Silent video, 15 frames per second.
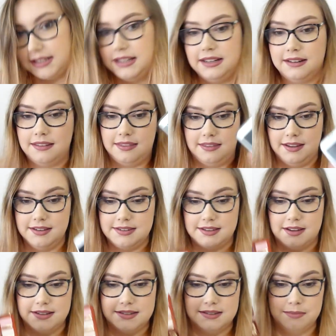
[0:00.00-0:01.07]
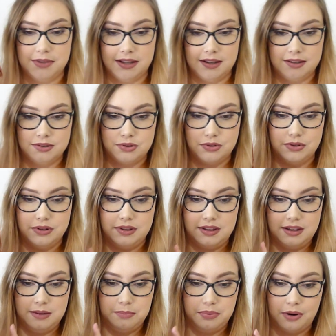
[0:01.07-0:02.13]
in this are similar to
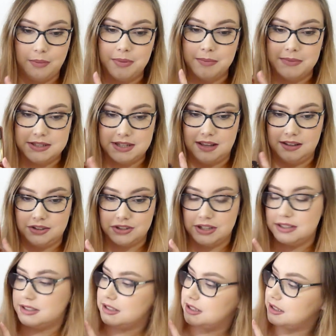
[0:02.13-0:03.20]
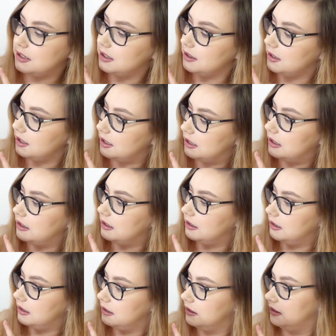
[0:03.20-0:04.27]
the proper metallic shades in the
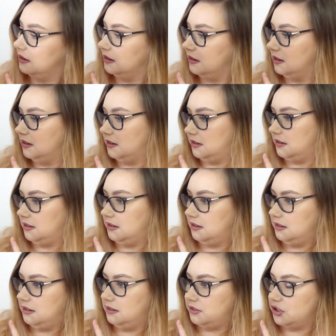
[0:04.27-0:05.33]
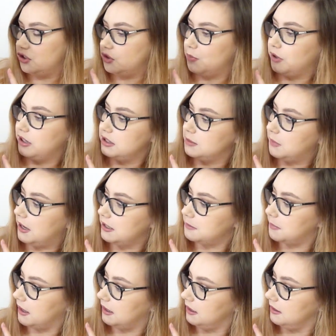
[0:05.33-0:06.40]
Gingerbread Spice
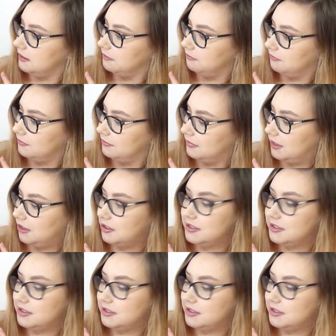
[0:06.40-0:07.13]
palette. There are